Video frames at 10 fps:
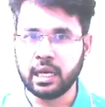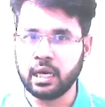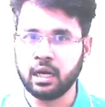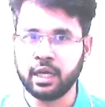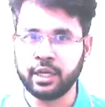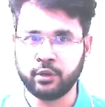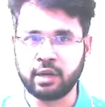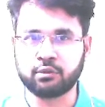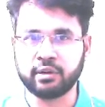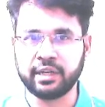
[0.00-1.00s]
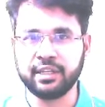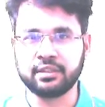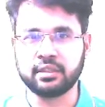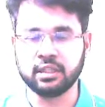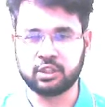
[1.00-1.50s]
You have to
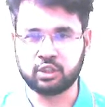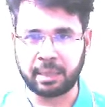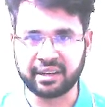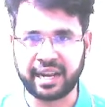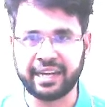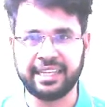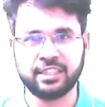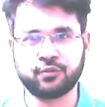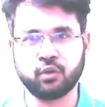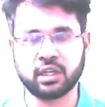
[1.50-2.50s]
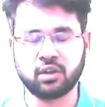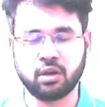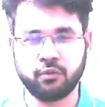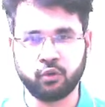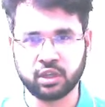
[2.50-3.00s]
read chapter headings,
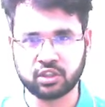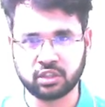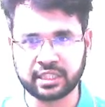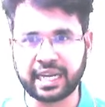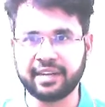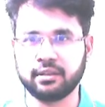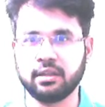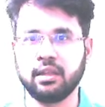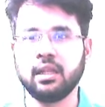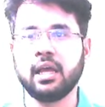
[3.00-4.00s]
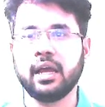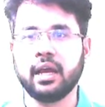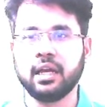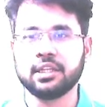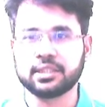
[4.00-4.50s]
focus on the title,
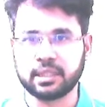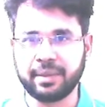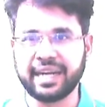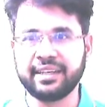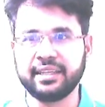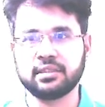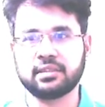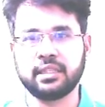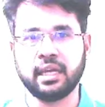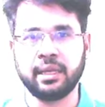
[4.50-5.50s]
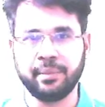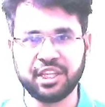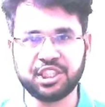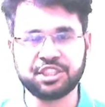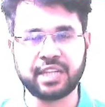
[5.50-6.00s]
subheadings,
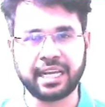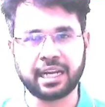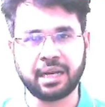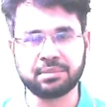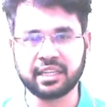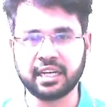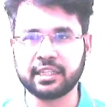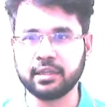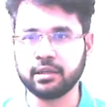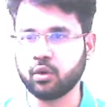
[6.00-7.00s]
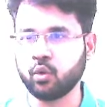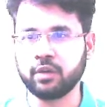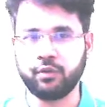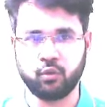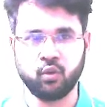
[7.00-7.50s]
images, diagrams, and get an
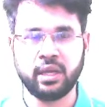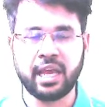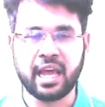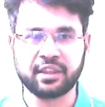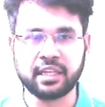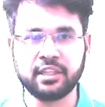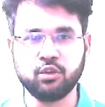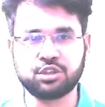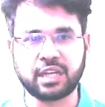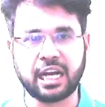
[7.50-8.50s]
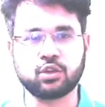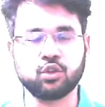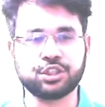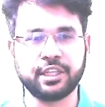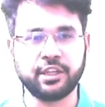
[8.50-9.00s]
overview. And then you start
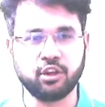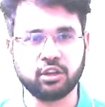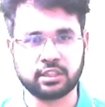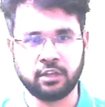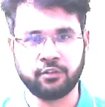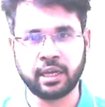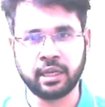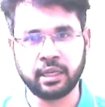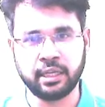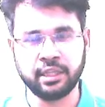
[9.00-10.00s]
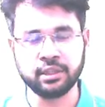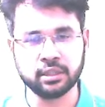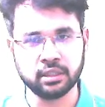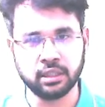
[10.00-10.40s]
questioning yourself, and in